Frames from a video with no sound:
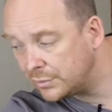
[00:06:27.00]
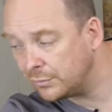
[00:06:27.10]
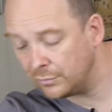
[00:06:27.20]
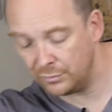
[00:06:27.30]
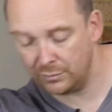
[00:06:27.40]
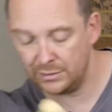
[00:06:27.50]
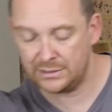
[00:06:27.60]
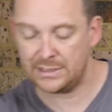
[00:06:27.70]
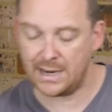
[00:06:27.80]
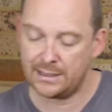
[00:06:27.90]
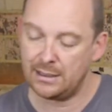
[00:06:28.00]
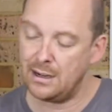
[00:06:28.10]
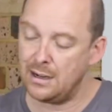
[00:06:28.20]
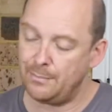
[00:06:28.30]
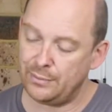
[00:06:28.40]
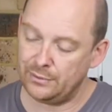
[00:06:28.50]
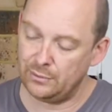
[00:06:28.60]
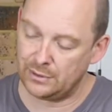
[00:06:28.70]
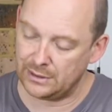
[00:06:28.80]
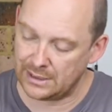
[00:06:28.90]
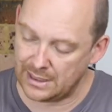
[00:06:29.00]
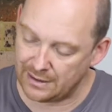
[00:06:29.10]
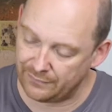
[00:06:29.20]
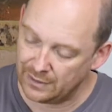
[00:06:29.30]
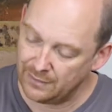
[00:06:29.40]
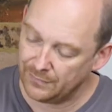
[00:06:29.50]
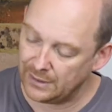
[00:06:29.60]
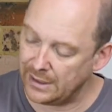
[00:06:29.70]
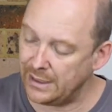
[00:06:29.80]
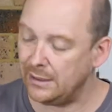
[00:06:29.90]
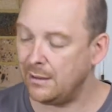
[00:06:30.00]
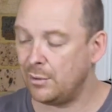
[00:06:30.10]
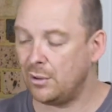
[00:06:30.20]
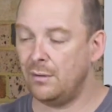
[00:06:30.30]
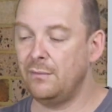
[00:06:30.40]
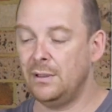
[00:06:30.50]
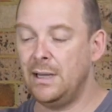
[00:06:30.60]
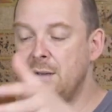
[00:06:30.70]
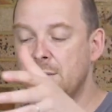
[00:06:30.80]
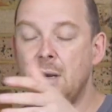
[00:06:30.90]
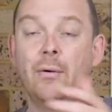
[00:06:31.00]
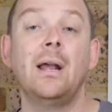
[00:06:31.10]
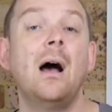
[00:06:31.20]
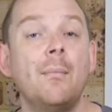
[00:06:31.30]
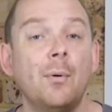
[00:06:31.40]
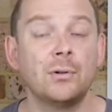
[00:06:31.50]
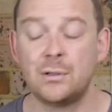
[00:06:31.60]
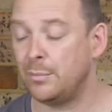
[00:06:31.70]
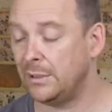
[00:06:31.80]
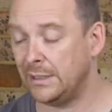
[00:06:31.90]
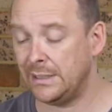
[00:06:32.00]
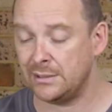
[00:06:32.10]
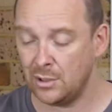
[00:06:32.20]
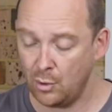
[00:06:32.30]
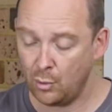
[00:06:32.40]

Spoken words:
to stack up, you can have any number of layers going up on top of these,